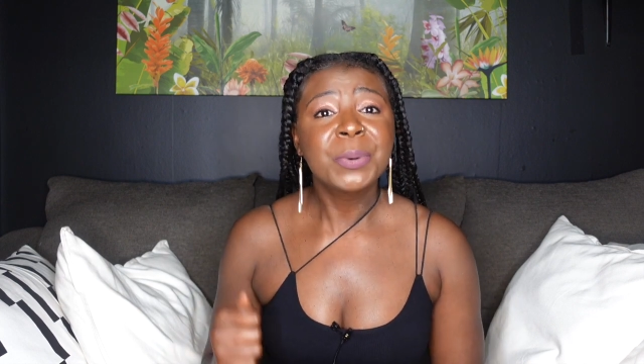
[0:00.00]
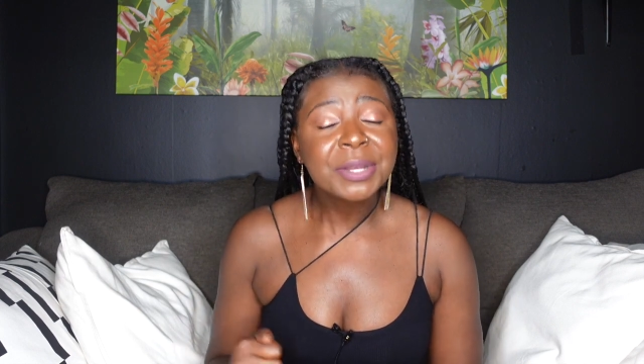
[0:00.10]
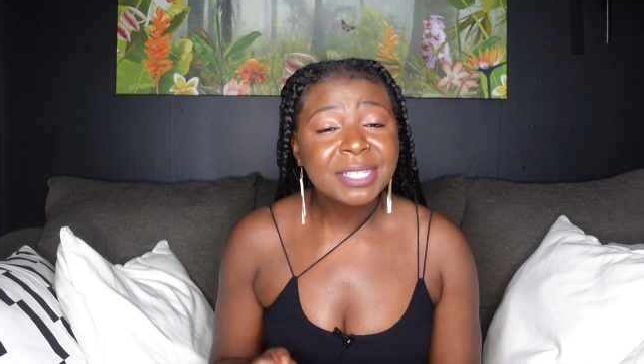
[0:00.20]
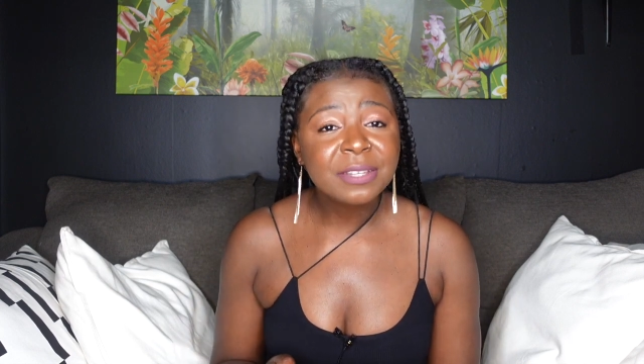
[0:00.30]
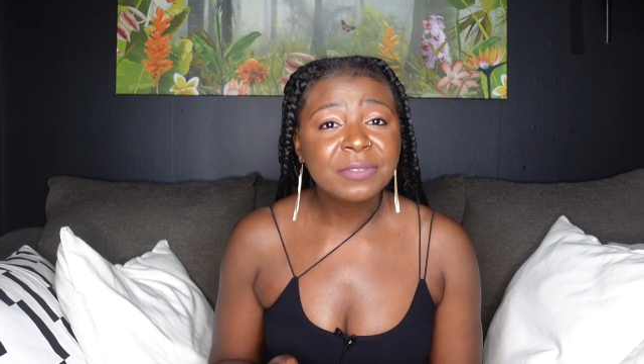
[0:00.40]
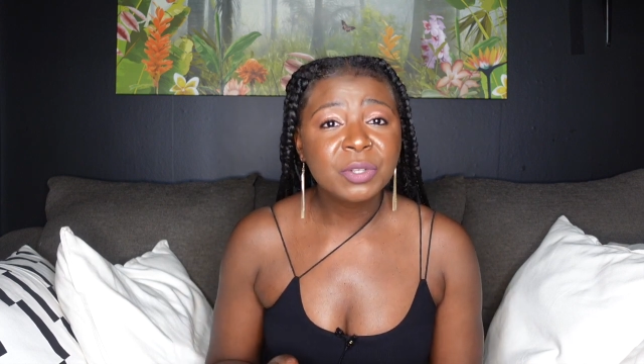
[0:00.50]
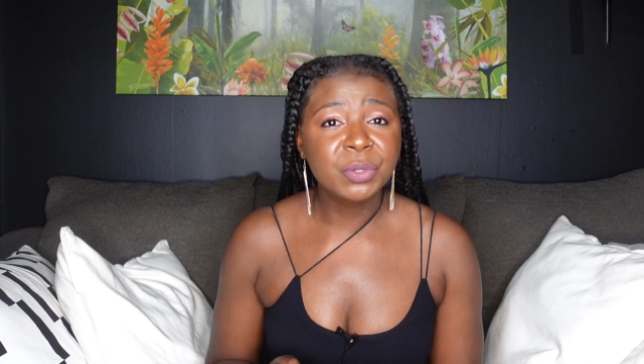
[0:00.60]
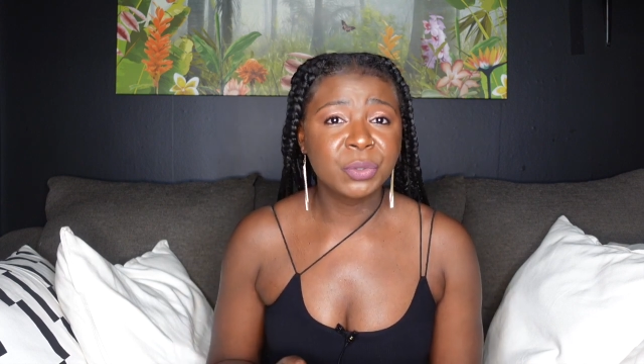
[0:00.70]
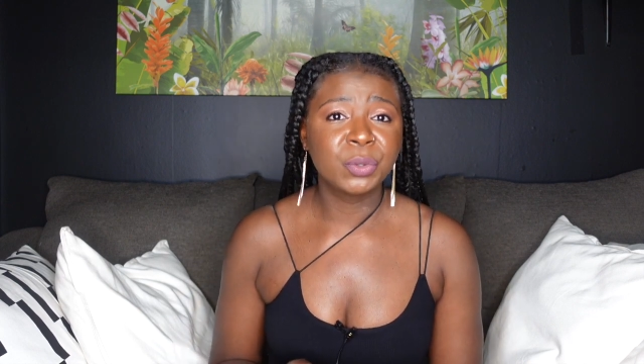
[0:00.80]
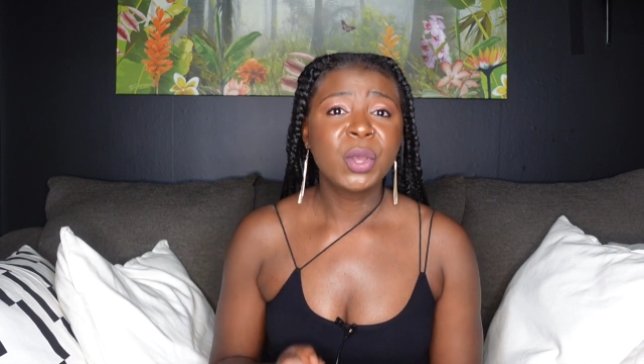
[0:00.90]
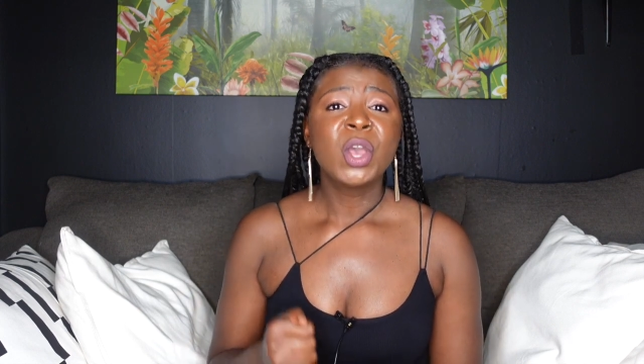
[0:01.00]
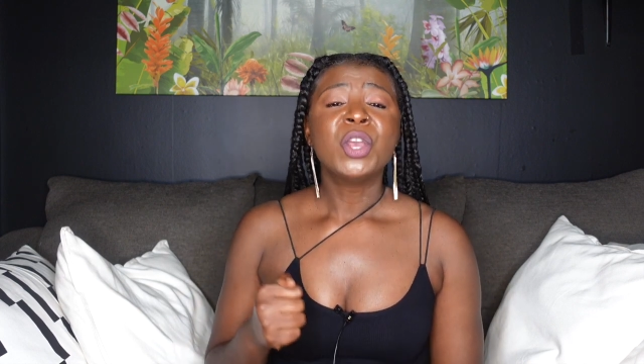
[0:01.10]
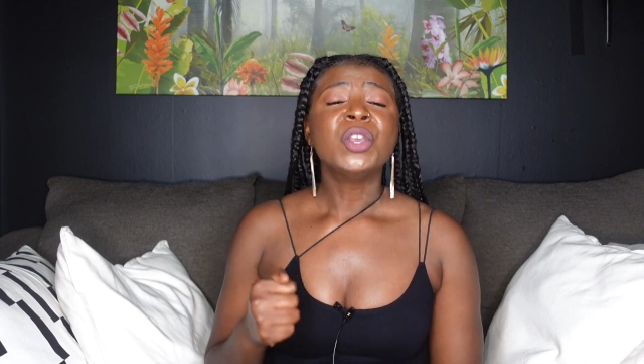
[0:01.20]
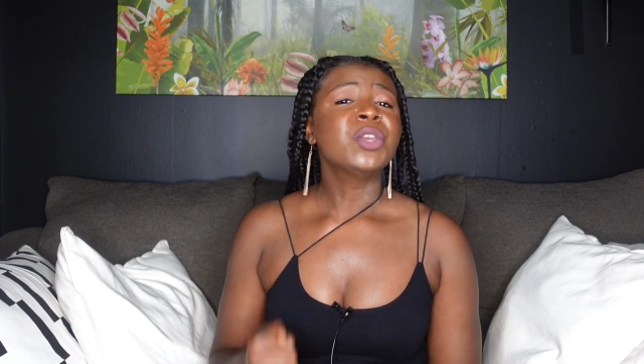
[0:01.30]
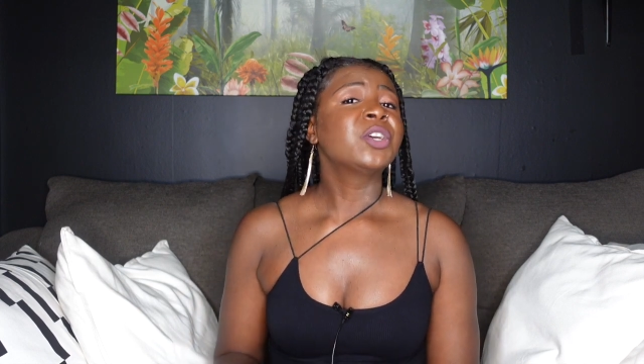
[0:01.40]
post a video,
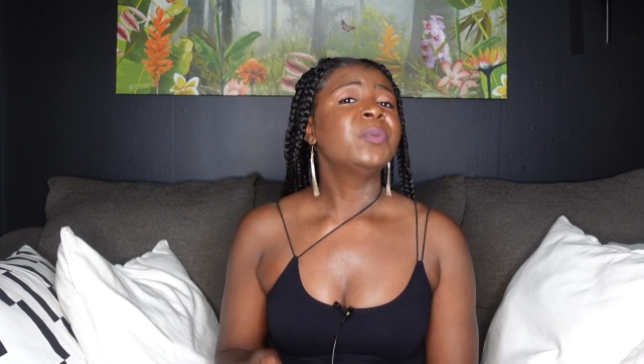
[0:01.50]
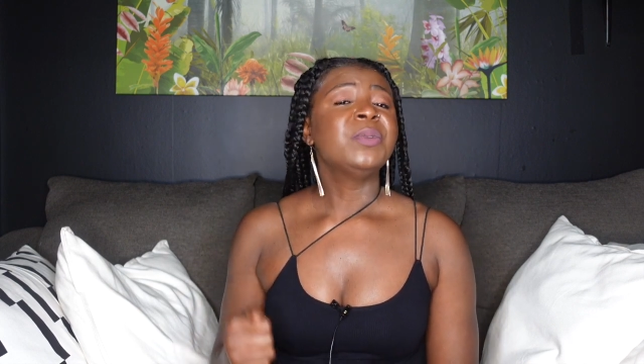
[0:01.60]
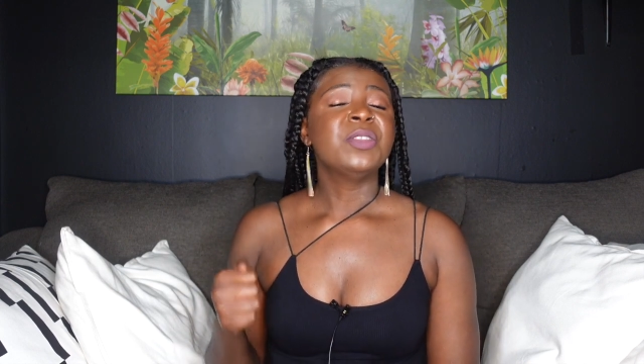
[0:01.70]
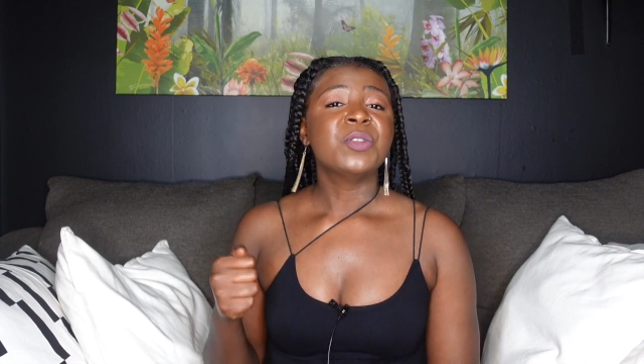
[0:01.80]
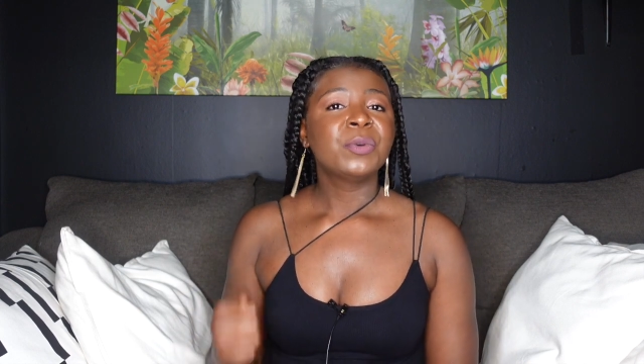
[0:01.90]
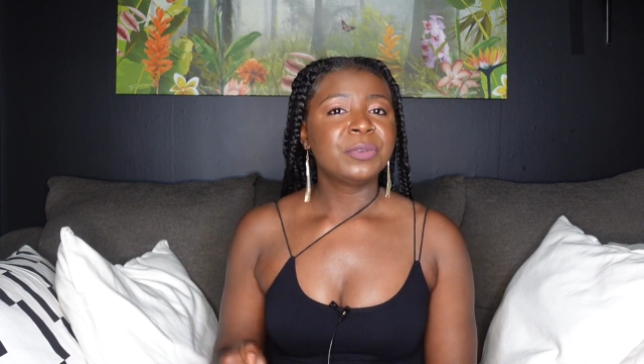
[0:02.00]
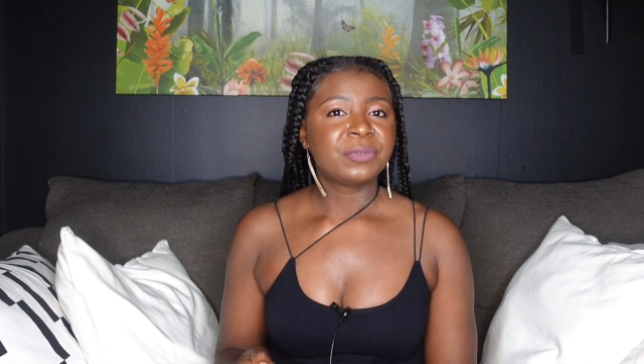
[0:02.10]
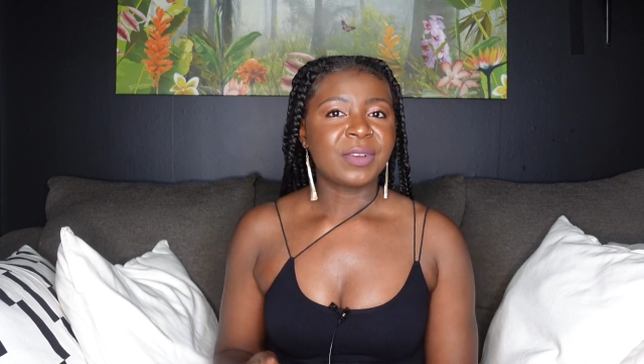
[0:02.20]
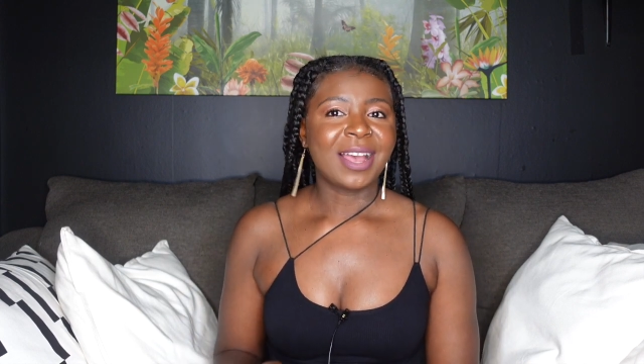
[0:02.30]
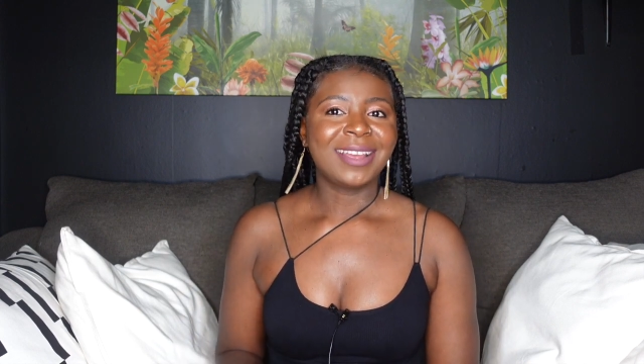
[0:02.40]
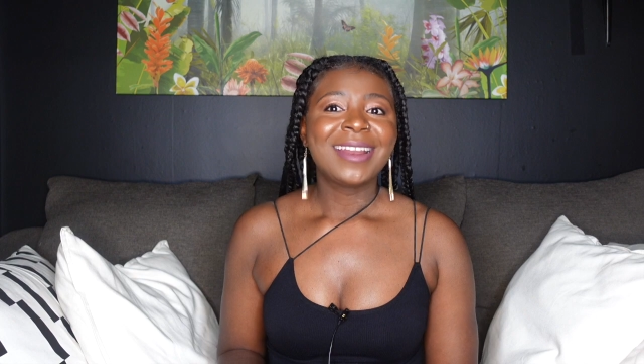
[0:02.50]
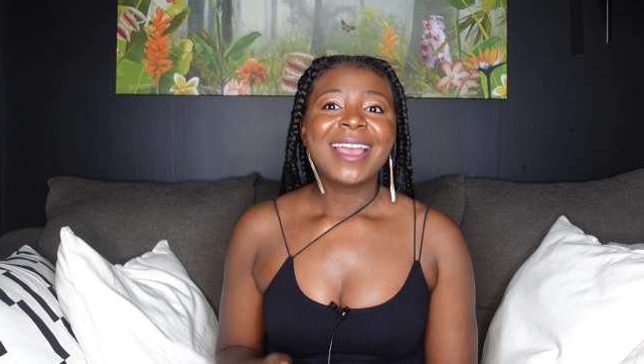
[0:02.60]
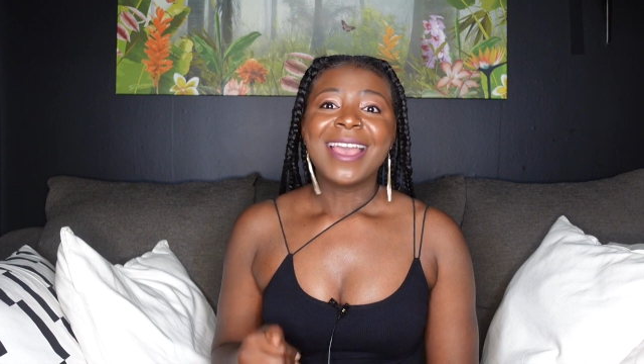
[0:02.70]
you could be notified.